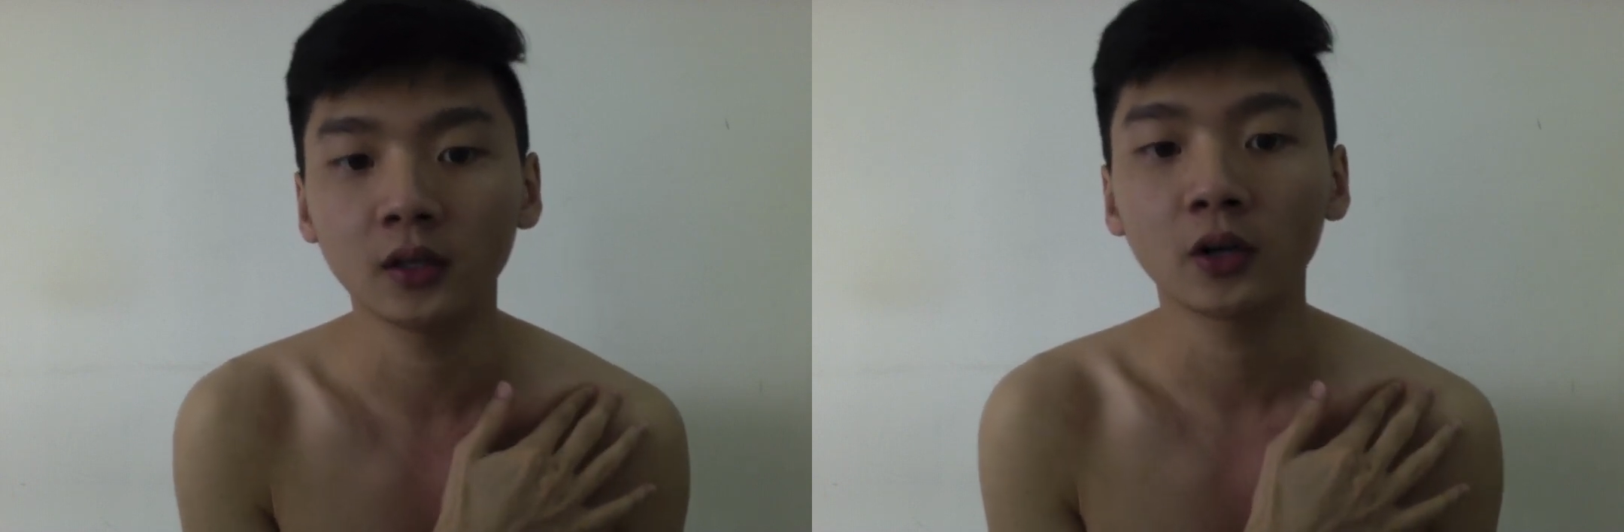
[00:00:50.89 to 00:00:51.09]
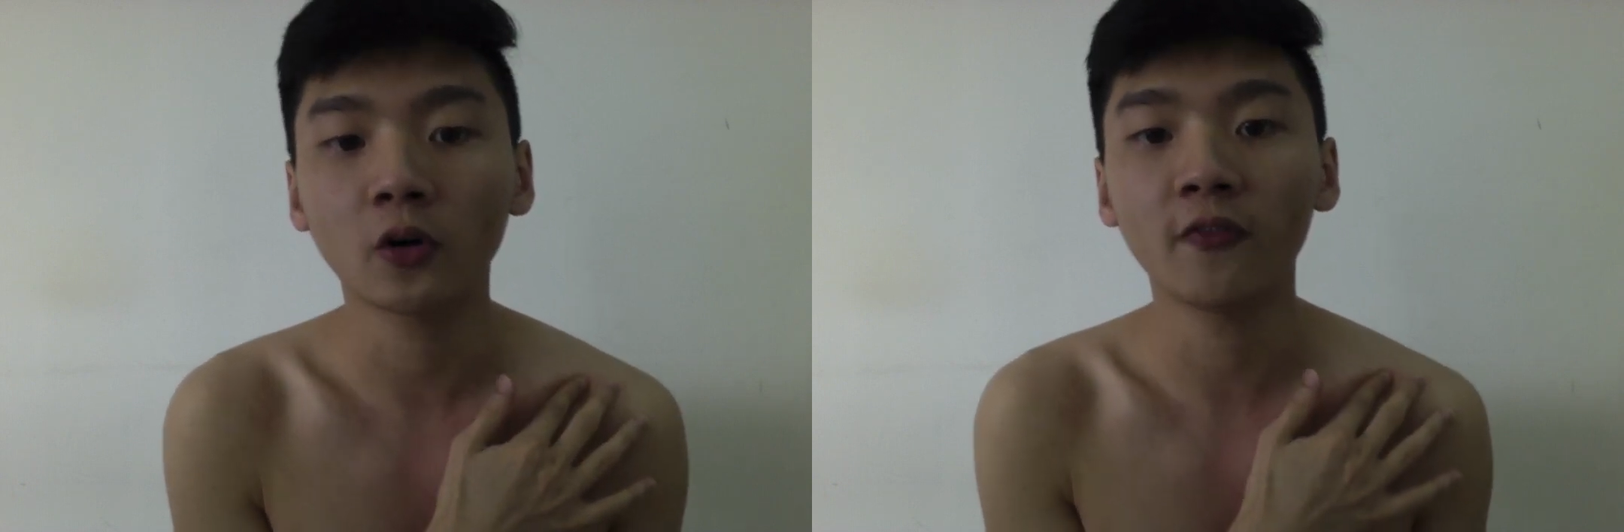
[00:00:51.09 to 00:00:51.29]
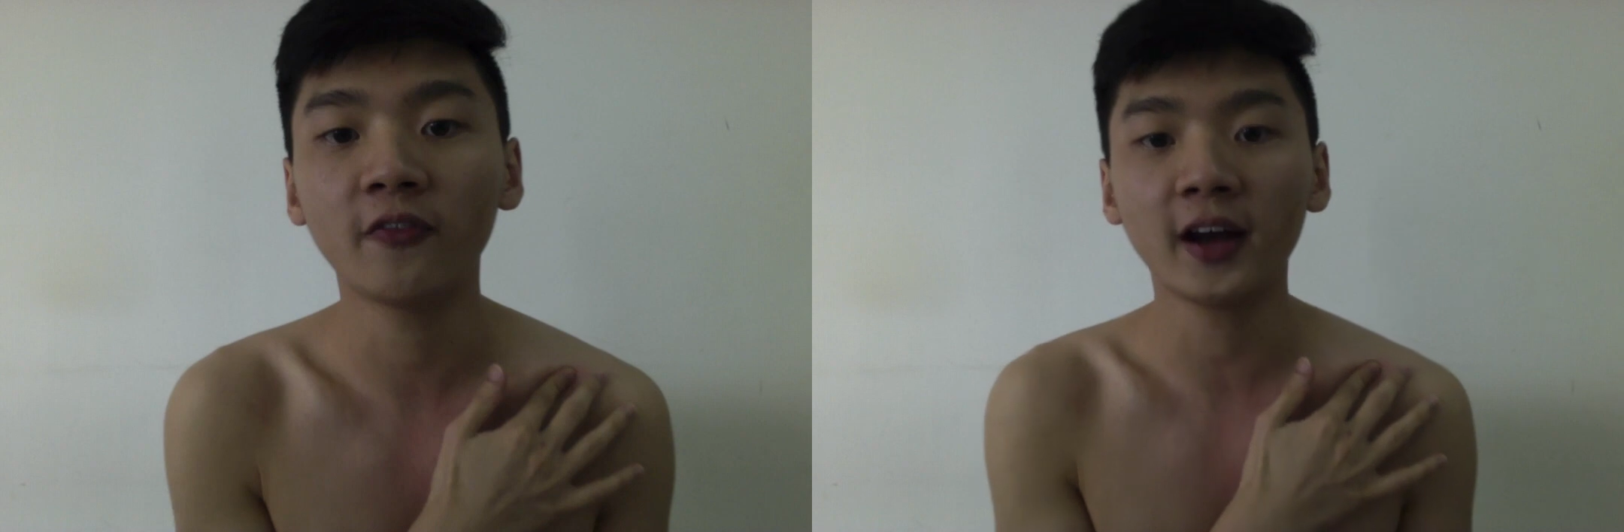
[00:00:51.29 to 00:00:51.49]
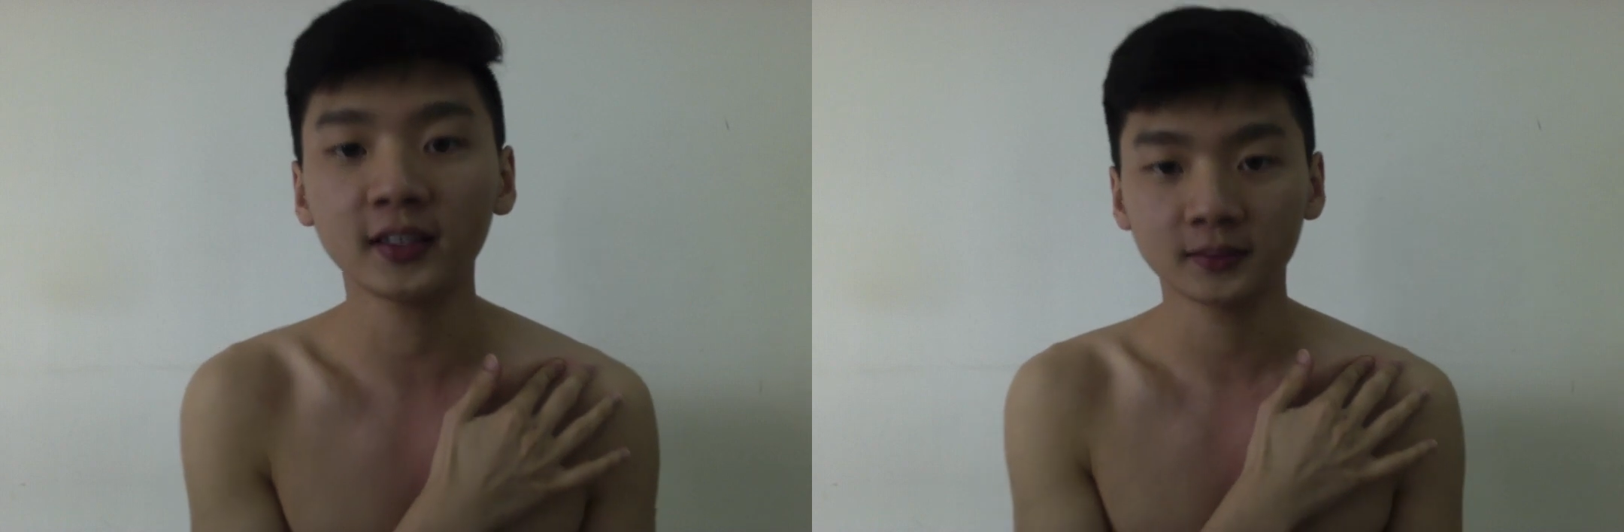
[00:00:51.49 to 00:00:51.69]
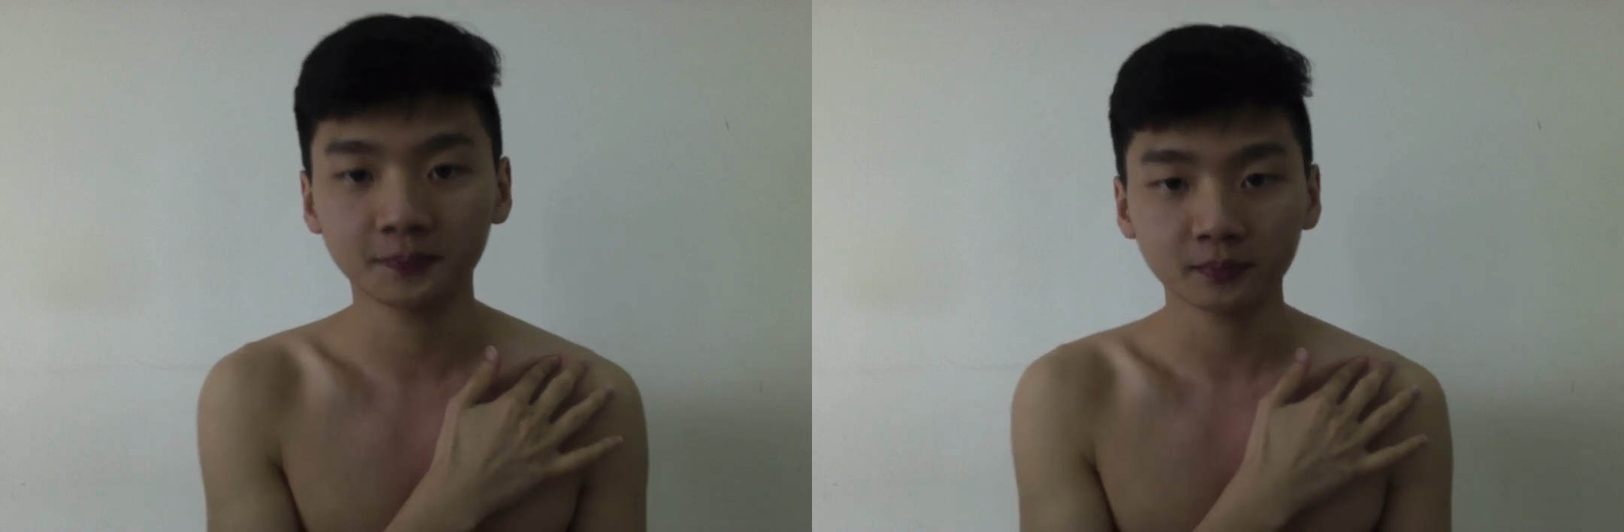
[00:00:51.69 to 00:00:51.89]

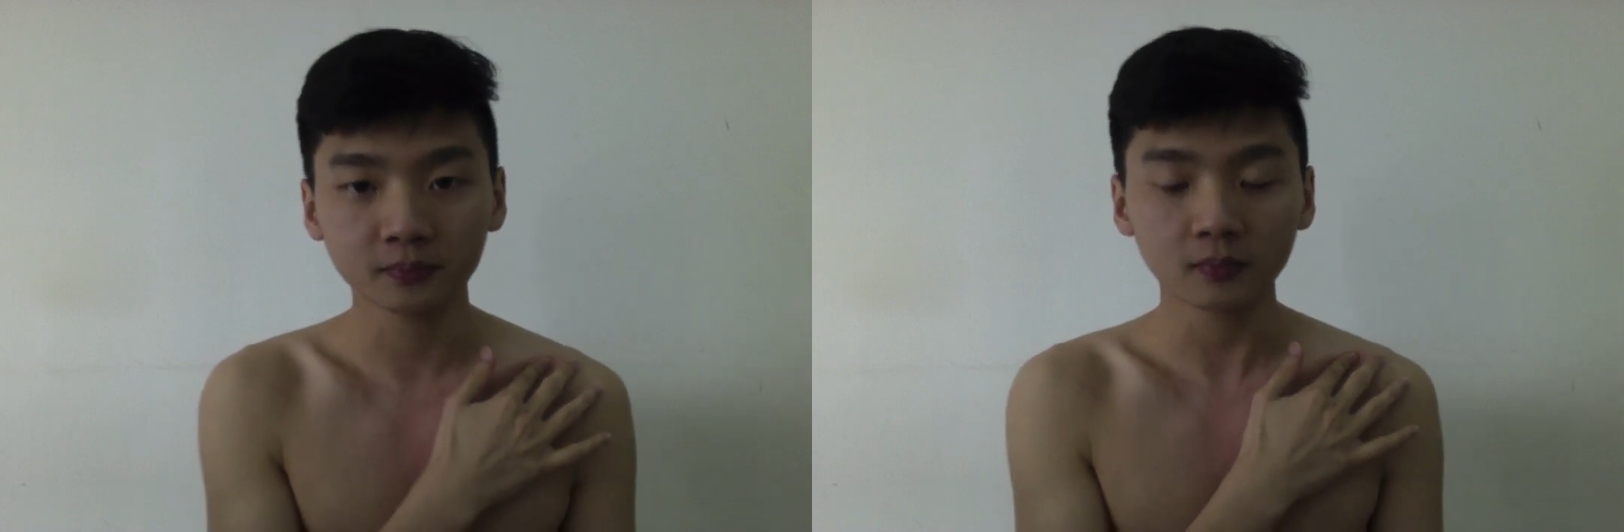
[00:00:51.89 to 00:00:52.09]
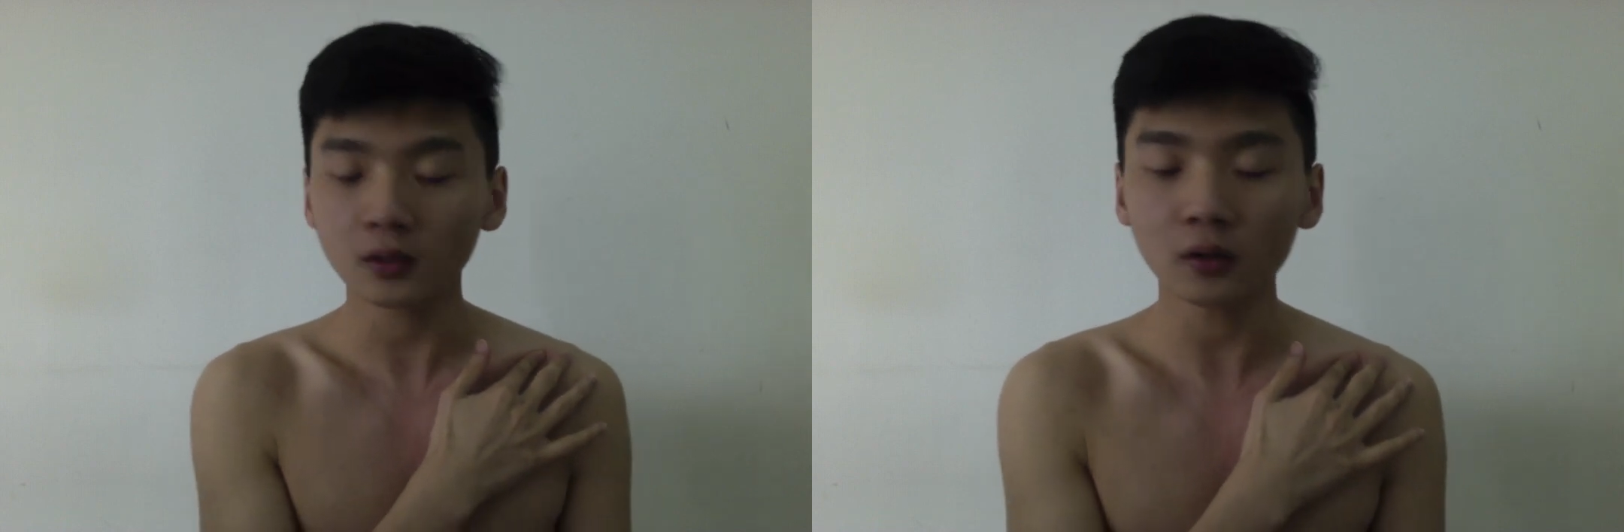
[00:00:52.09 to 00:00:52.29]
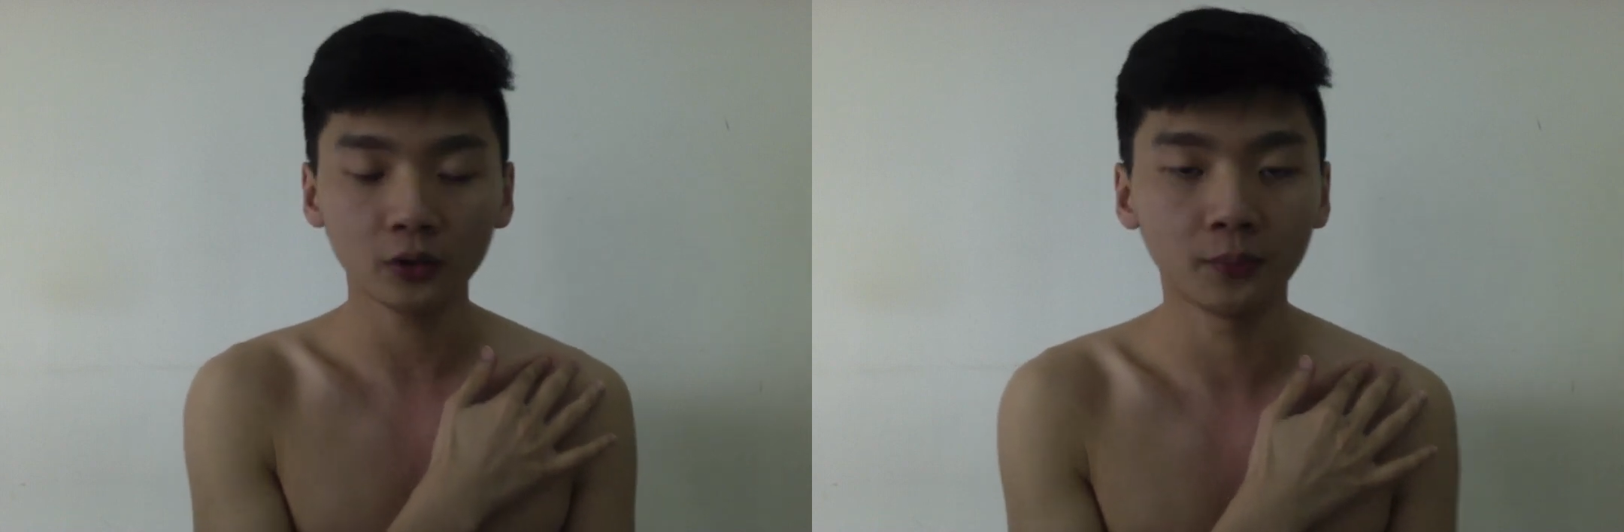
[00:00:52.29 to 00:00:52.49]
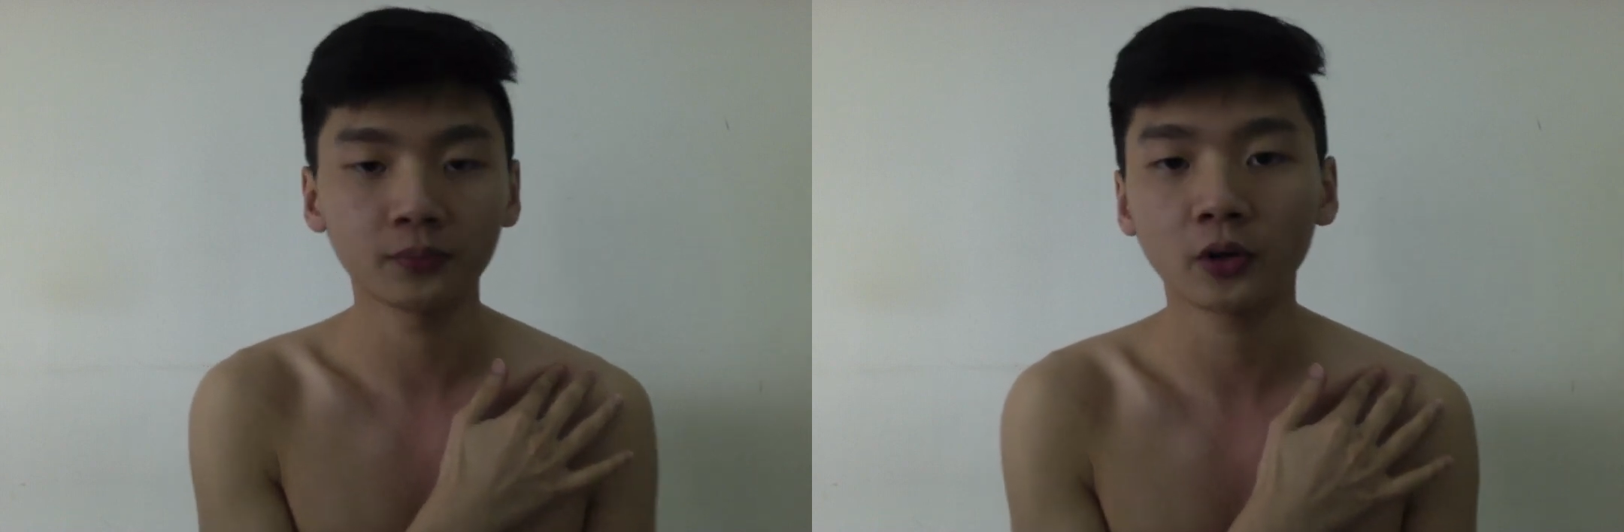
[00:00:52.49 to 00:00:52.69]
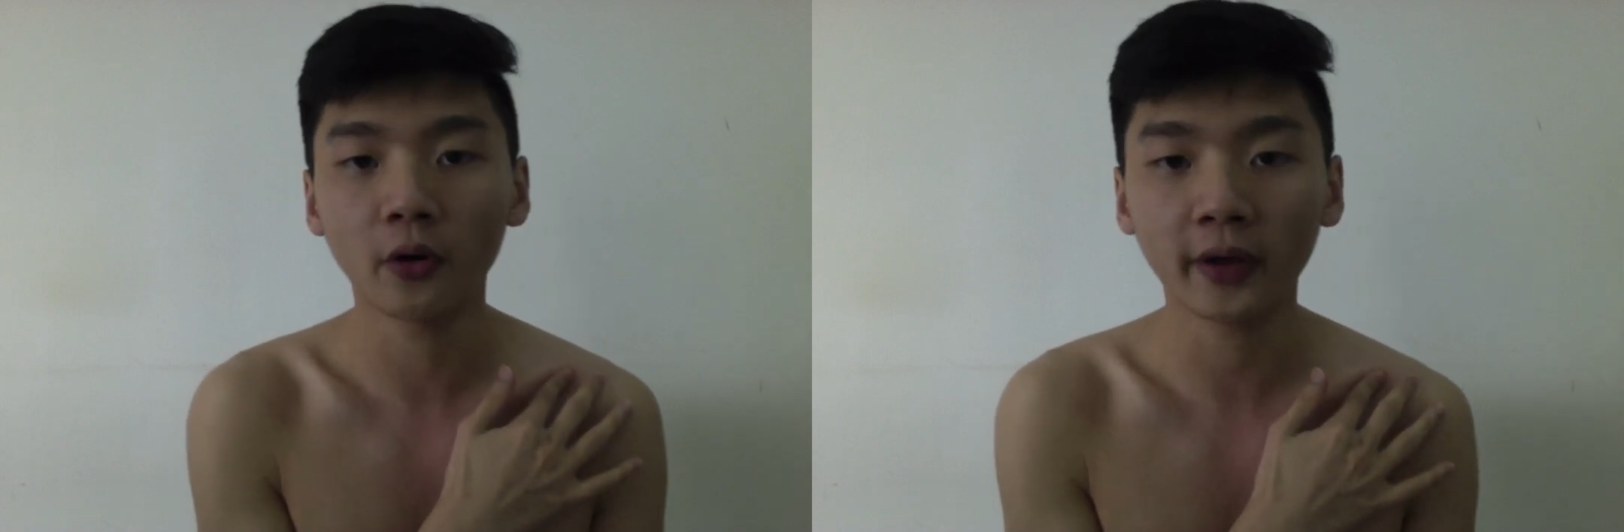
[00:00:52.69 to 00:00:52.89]

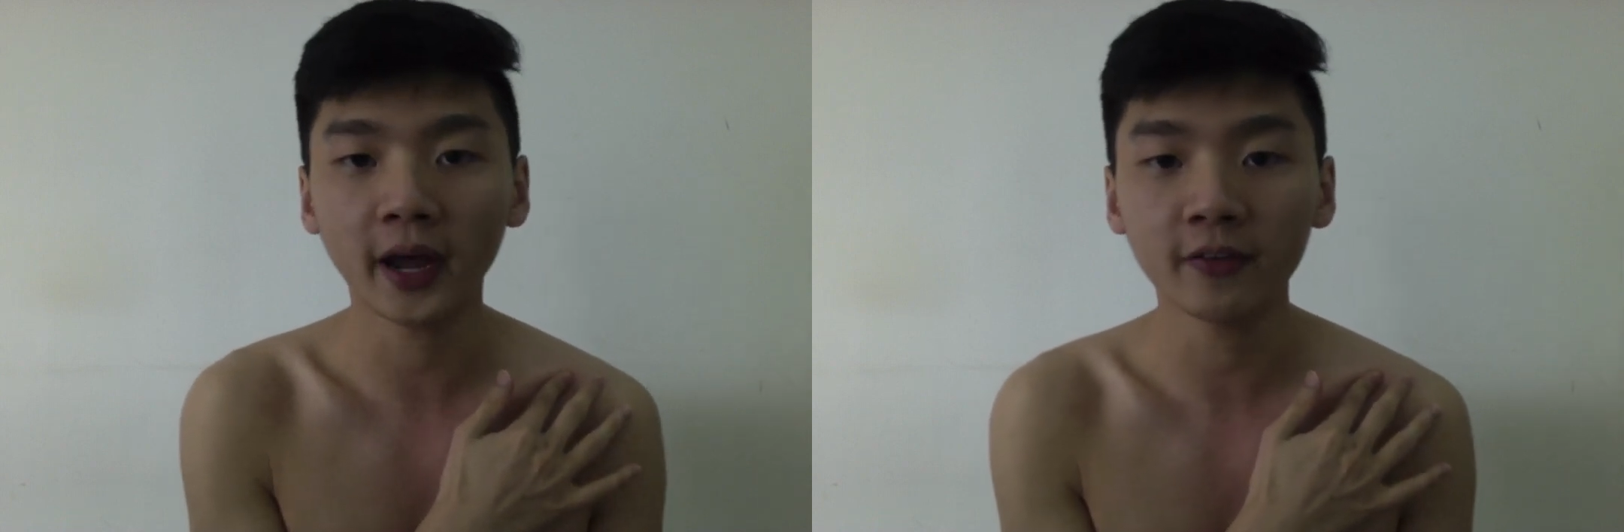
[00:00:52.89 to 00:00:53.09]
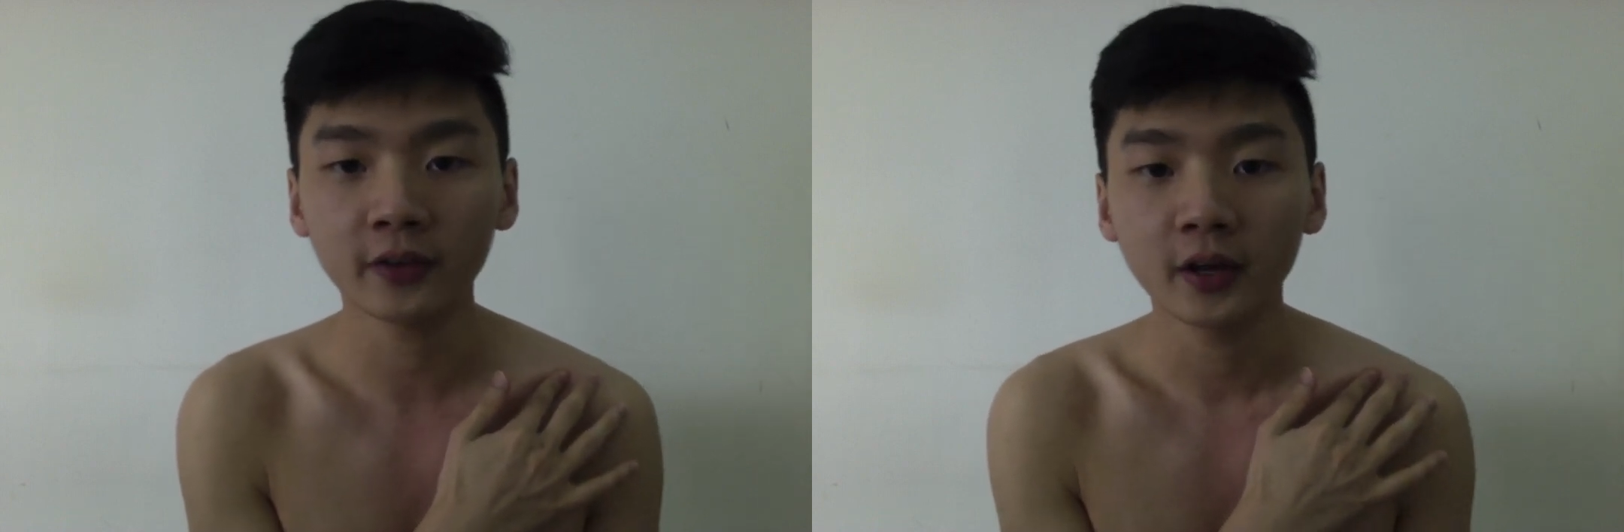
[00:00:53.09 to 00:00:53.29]
concave,